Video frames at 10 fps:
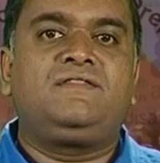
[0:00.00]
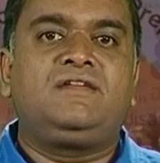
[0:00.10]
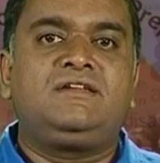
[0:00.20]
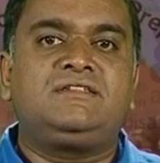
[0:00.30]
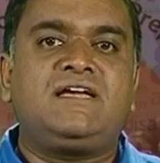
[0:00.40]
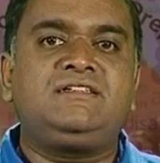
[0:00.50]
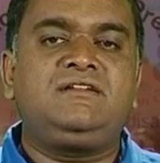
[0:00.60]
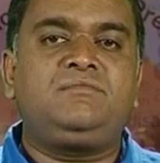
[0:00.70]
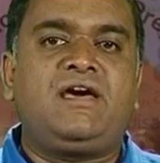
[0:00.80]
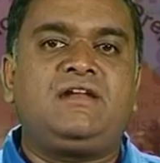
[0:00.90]
The
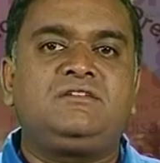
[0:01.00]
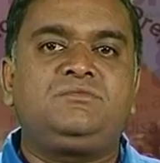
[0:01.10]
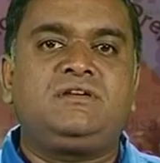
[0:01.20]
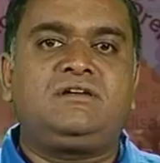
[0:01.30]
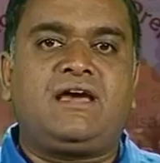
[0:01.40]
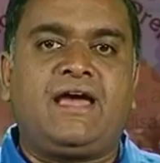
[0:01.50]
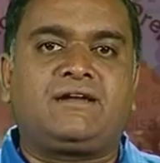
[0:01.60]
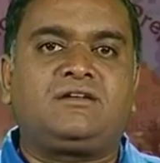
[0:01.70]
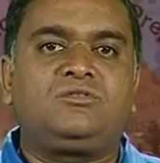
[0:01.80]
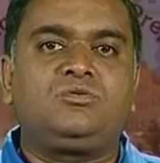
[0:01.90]
Disaster Management
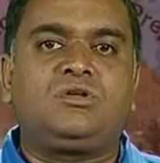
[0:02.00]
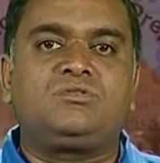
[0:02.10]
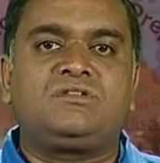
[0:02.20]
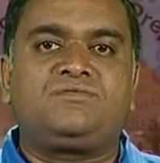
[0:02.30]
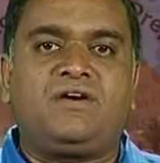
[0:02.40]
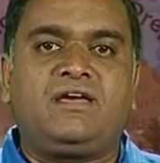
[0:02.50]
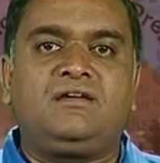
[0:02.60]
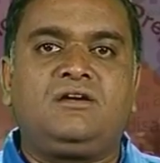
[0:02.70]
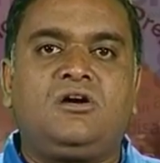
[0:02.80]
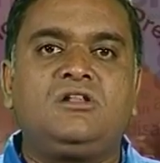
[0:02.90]
Act
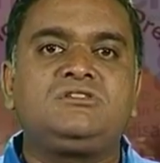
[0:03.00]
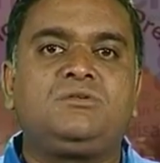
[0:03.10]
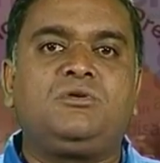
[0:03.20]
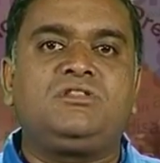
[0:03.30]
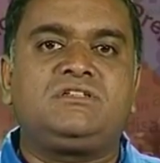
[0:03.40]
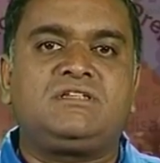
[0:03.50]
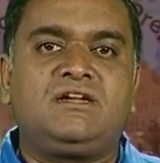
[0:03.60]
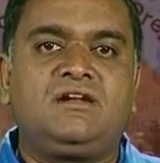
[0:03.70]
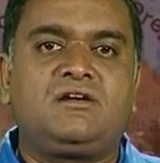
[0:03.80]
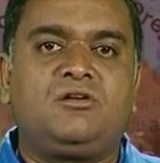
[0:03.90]
2005 calls upon the
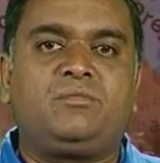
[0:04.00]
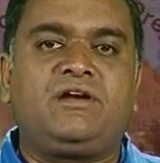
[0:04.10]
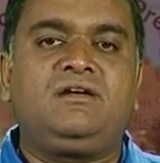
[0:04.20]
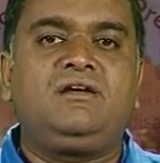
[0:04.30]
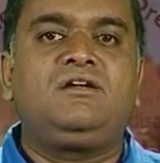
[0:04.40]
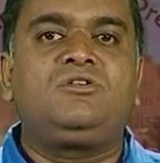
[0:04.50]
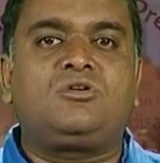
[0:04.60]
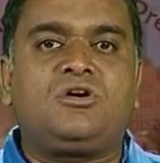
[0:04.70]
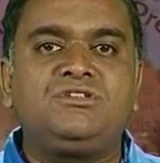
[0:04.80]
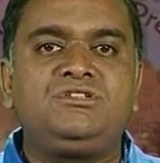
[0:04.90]
central government to
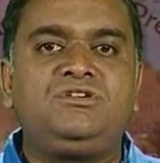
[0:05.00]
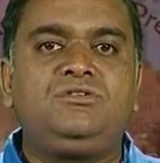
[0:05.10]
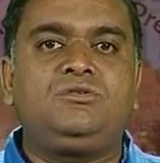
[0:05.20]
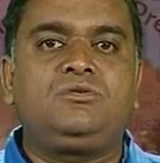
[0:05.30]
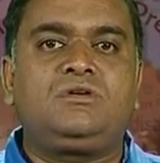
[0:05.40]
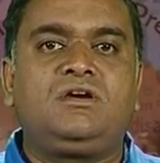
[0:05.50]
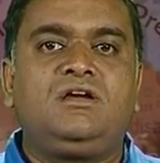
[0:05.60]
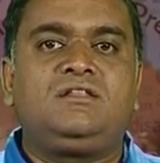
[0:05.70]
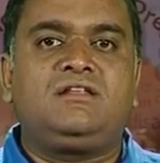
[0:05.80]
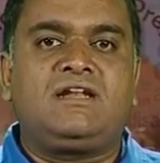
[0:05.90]
constitute
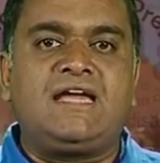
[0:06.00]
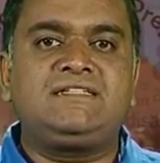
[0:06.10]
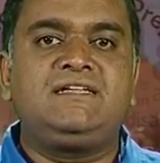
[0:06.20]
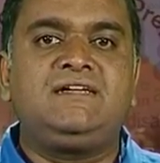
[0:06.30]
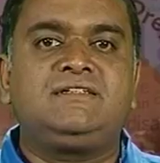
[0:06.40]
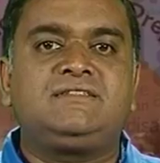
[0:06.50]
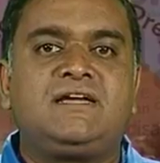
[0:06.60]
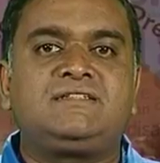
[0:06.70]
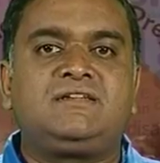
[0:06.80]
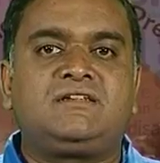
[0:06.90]
the National
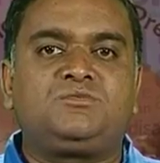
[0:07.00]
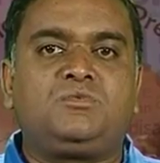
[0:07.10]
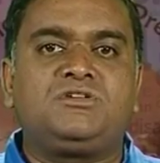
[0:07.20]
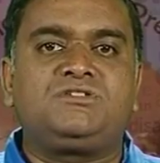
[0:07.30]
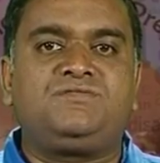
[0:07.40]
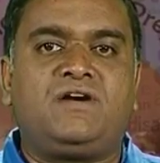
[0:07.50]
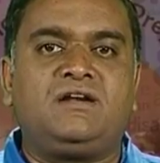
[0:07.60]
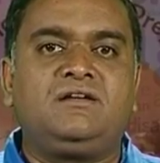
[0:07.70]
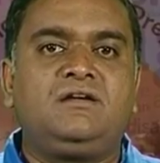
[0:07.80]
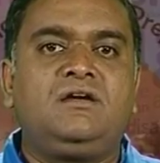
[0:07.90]
Disaster Response
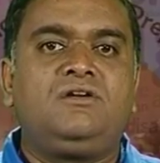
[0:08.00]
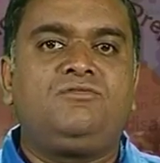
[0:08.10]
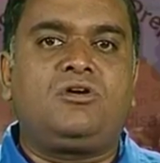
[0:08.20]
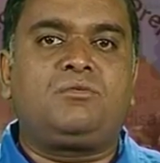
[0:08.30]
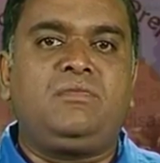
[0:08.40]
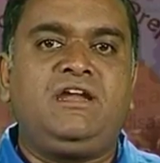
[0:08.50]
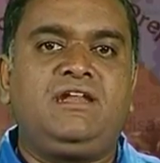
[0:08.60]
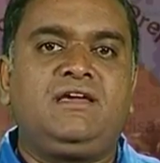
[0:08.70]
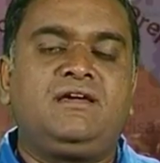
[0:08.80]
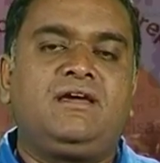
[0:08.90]
Fund for
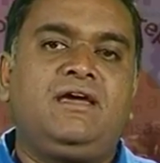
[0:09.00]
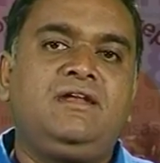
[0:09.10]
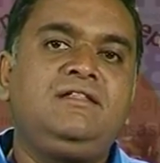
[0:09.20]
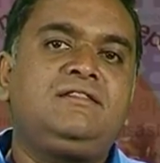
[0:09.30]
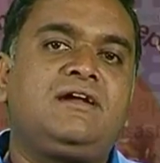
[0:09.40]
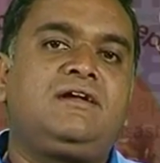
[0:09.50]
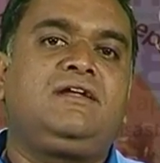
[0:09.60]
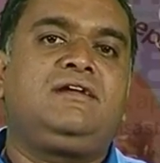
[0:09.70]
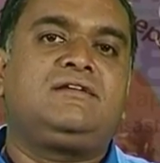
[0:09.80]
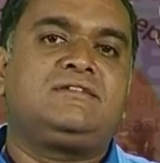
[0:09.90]
meeting any
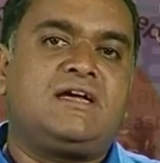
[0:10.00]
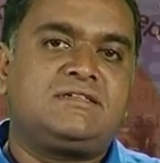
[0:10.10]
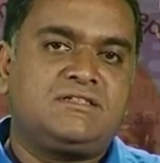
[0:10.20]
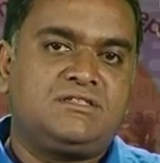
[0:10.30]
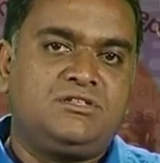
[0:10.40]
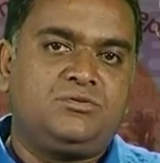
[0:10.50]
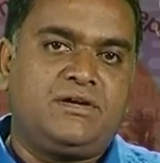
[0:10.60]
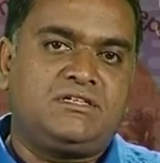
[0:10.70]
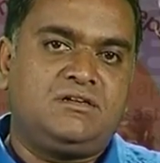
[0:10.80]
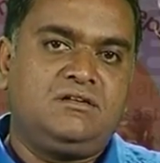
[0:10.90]
threatening disaster
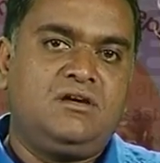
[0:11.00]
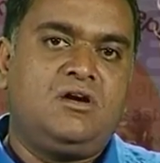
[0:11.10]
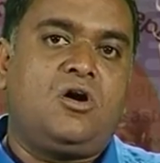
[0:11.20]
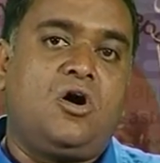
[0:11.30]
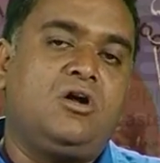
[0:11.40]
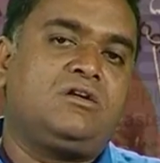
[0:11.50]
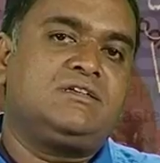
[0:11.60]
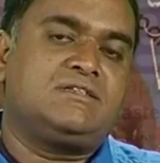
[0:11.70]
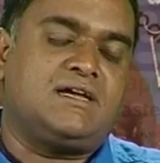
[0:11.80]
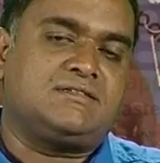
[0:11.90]
situation or
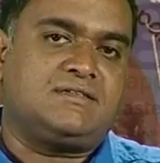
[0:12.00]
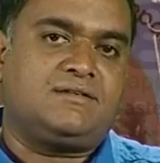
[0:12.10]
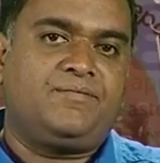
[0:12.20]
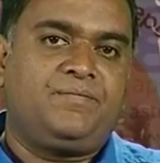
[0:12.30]
disaster.